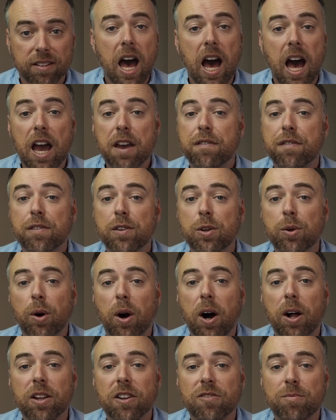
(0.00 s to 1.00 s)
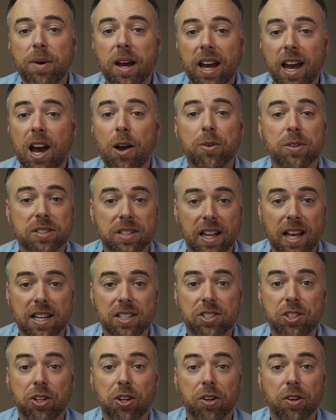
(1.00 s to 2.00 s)
I flew all of my hours
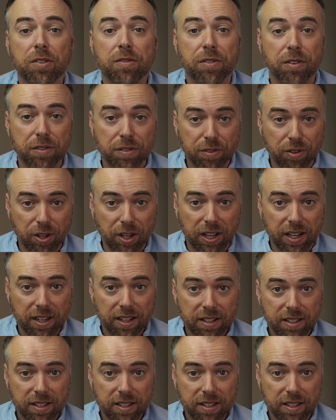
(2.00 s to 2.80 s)
last year for free,